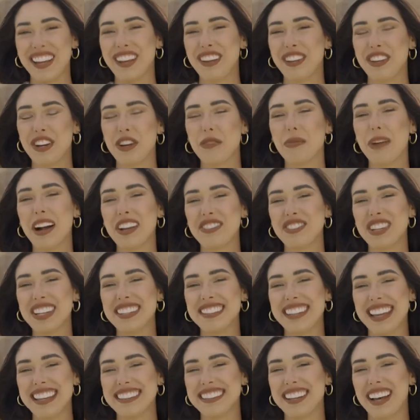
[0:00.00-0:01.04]
You're watching
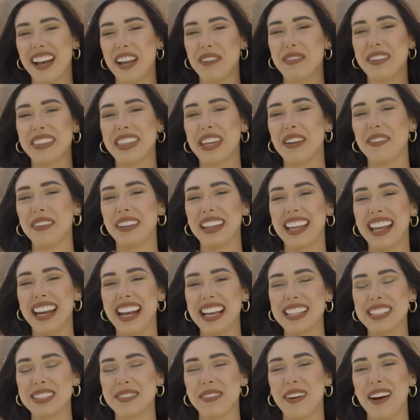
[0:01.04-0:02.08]
Daytime with Kimberly and
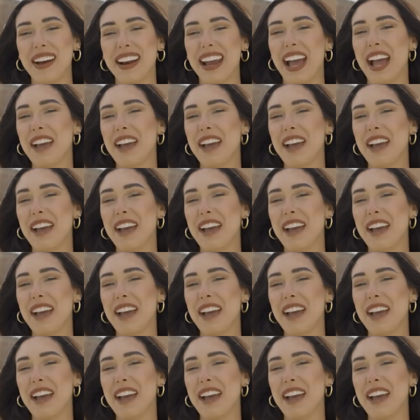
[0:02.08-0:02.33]
Esteban.